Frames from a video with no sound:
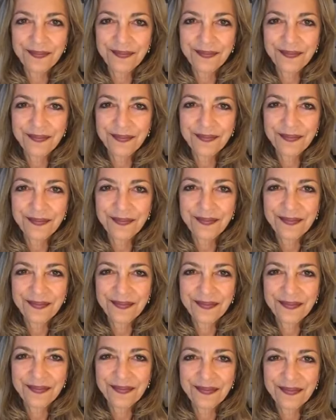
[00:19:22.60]

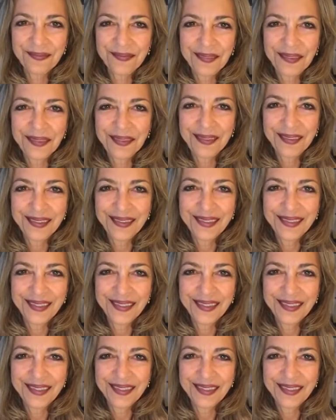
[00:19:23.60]
No one is speaking in this clip.